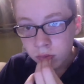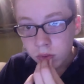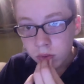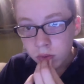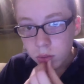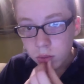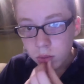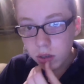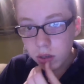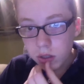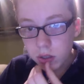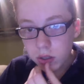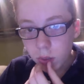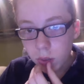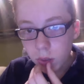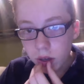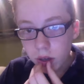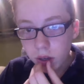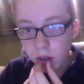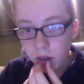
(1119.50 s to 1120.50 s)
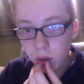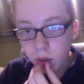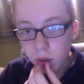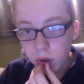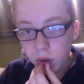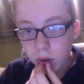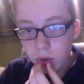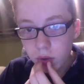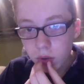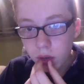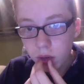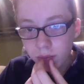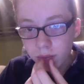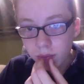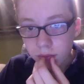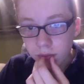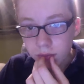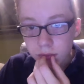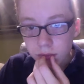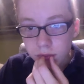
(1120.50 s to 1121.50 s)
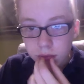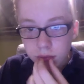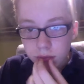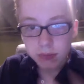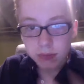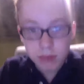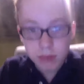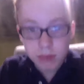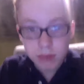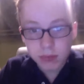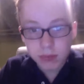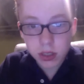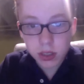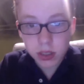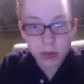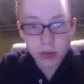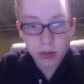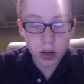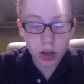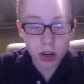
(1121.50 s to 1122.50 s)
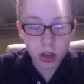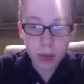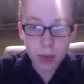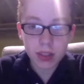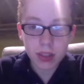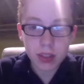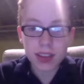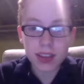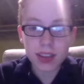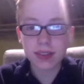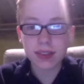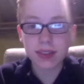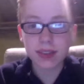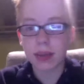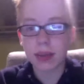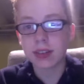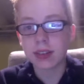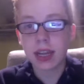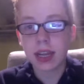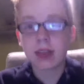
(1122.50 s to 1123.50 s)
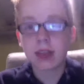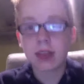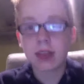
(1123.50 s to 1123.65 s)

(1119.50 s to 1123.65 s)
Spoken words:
What else are you wanting to do on the stream? Just talk about this. I mean, like,